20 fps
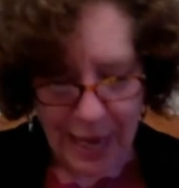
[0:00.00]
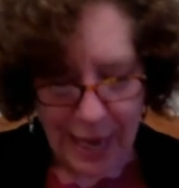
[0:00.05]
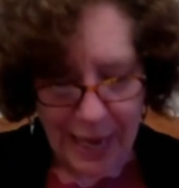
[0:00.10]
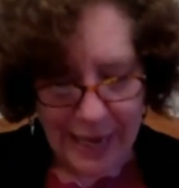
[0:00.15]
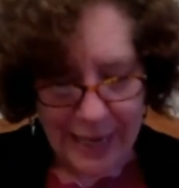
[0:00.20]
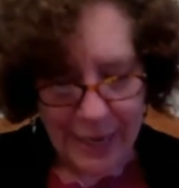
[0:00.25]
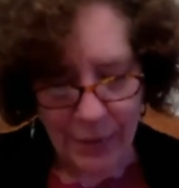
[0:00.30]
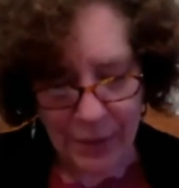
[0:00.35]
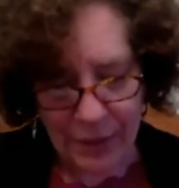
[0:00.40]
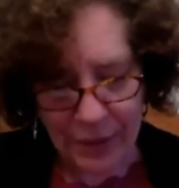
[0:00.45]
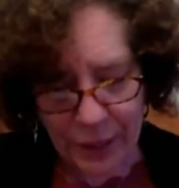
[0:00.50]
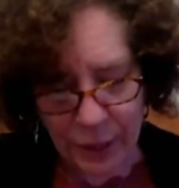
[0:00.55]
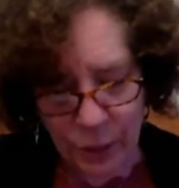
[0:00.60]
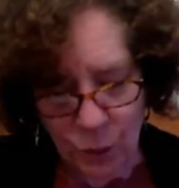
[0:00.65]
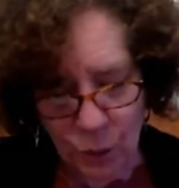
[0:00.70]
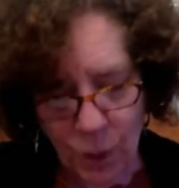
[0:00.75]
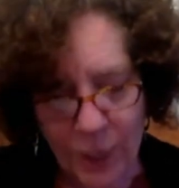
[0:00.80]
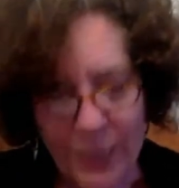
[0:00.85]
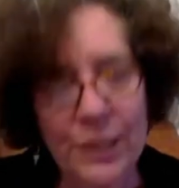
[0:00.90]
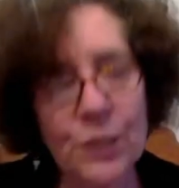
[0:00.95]
Now, in their
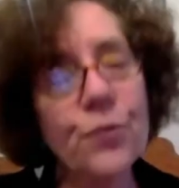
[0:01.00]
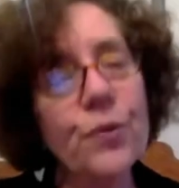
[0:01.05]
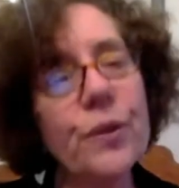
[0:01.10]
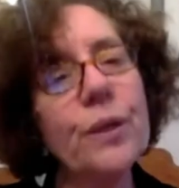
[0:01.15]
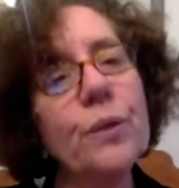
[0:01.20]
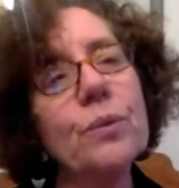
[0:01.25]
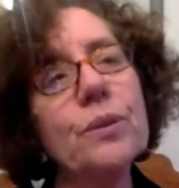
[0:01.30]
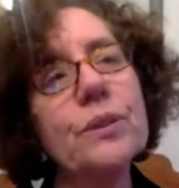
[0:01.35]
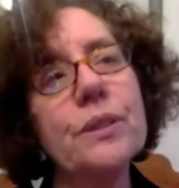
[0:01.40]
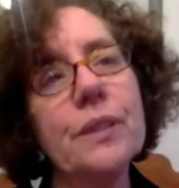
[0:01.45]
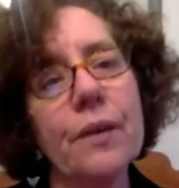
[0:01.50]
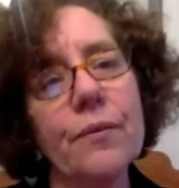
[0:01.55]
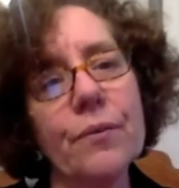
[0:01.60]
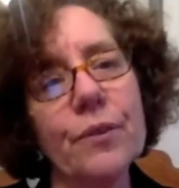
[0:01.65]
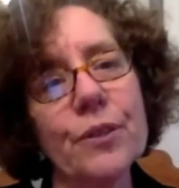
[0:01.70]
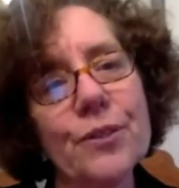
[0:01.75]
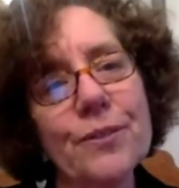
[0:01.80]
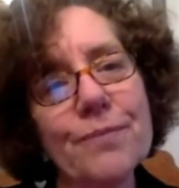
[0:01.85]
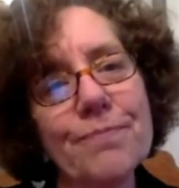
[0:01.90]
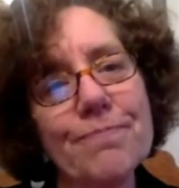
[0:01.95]
quest for equal
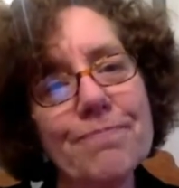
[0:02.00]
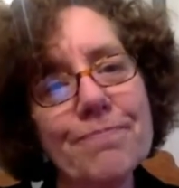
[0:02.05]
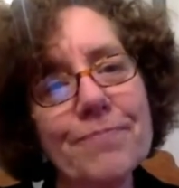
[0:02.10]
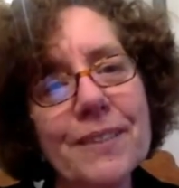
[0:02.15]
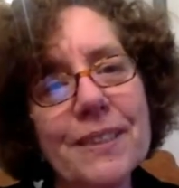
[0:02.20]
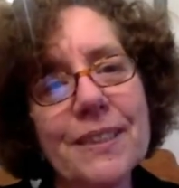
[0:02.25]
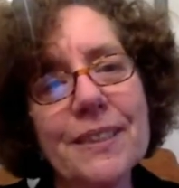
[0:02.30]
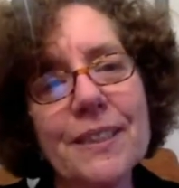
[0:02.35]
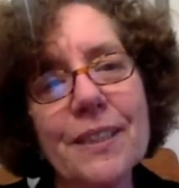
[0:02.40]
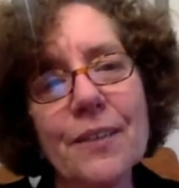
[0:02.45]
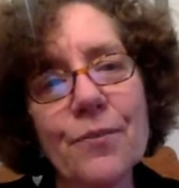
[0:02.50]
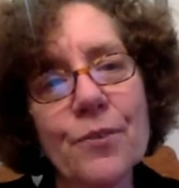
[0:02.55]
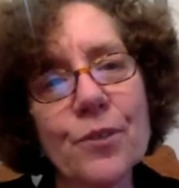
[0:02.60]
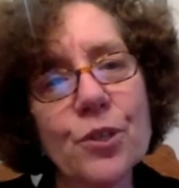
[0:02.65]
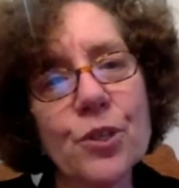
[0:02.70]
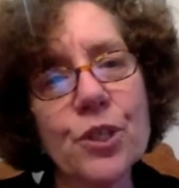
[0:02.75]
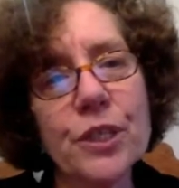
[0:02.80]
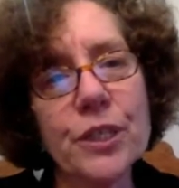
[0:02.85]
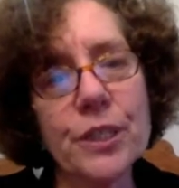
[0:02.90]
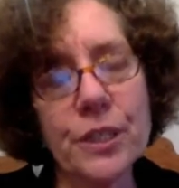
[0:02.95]
suffrage, the
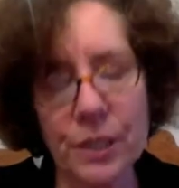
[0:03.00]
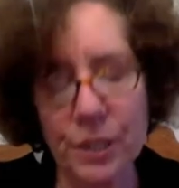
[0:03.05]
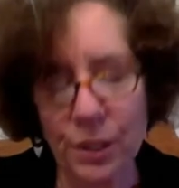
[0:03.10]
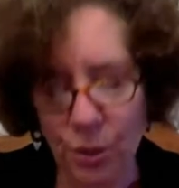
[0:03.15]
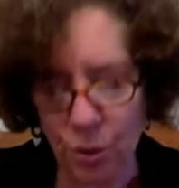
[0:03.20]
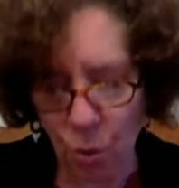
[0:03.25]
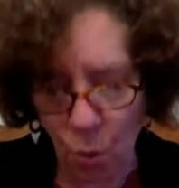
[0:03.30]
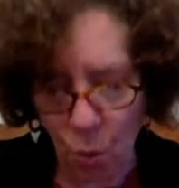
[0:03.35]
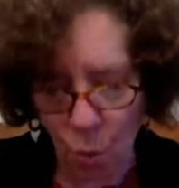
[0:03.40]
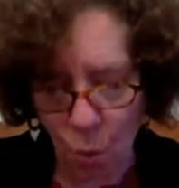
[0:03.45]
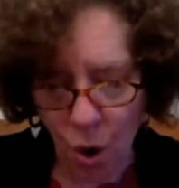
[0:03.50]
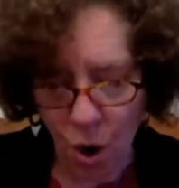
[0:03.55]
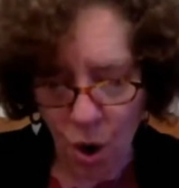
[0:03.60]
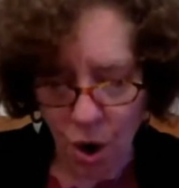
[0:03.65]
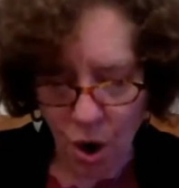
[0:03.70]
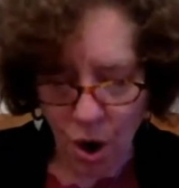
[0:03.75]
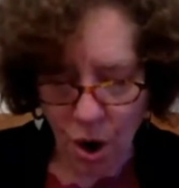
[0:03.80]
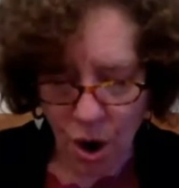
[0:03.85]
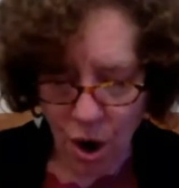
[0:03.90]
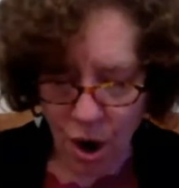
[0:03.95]
suffragists
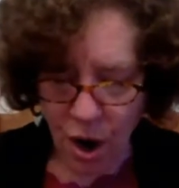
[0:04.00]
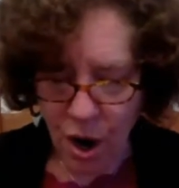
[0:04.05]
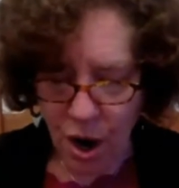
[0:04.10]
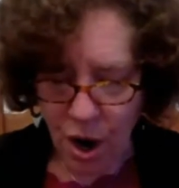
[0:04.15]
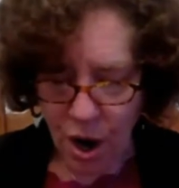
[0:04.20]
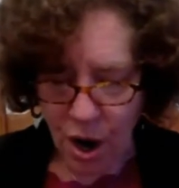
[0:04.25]
were